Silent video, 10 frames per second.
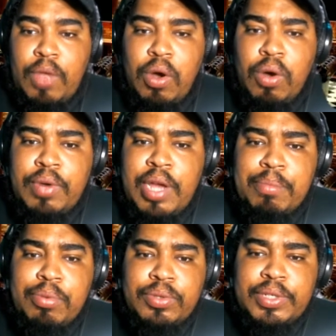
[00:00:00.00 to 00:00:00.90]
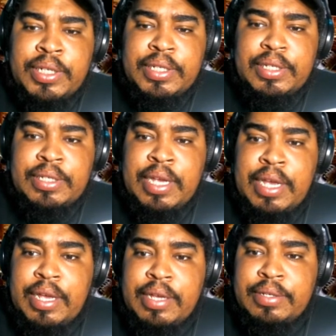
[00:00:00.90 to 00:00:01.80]
09 Bull Sense
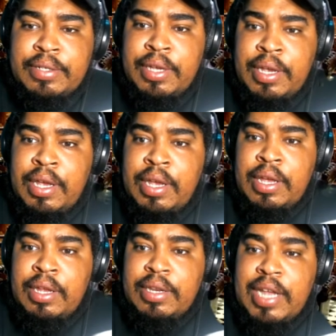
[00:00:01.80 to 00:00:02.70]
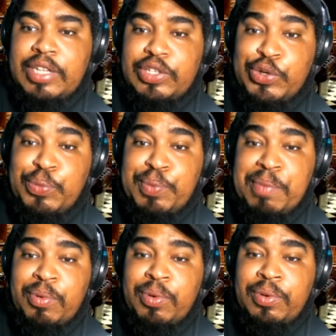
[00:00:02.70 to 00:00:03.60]
says, not two
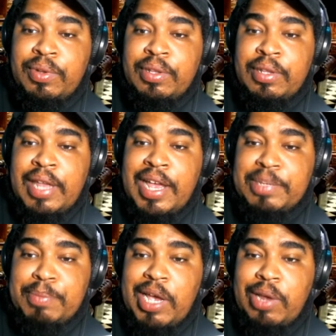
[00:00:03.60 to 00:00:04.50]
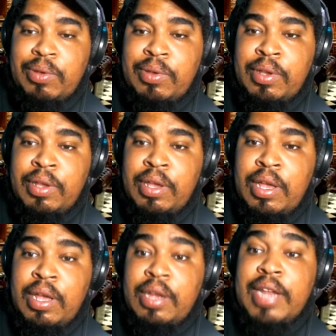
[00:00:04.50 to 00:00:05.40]
people last battle,
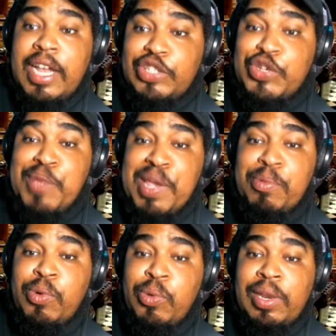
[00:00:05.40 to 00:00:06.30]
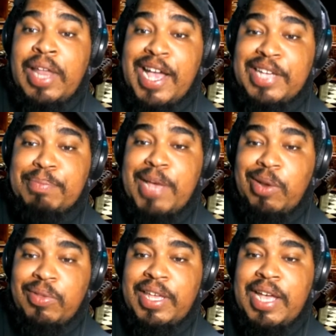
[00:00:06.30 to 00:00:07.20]
not two people who last
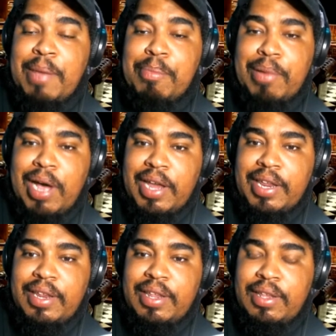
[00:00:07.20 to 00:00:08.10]
battle they got bodied.